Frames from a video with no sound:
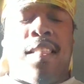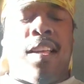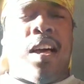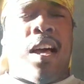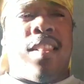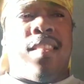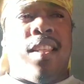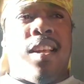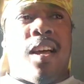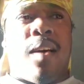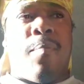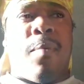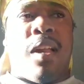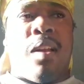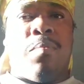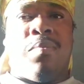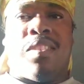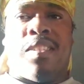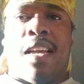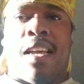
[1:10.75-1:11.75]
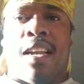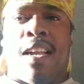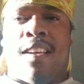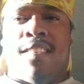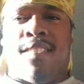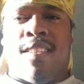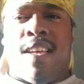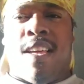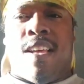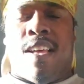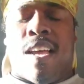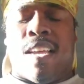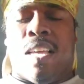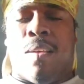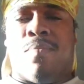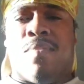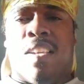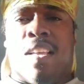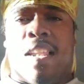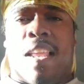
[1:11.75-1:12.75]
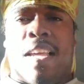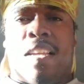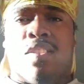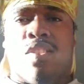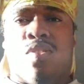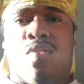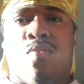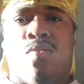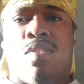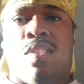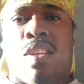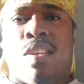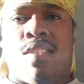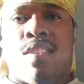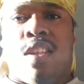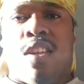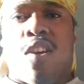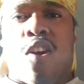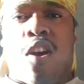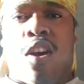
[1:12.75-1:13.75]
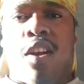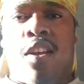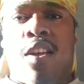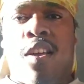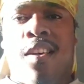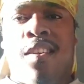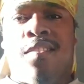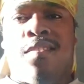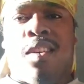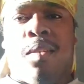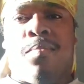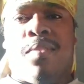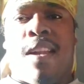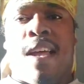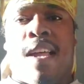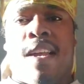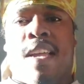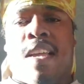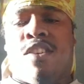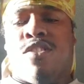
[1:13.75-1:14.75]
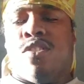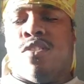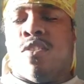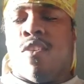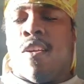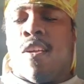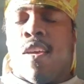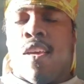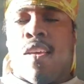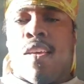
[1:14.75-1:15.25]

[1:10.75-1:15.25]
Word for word: I think I think I made a mistake and I said I kept saying like 260 or something to that nature.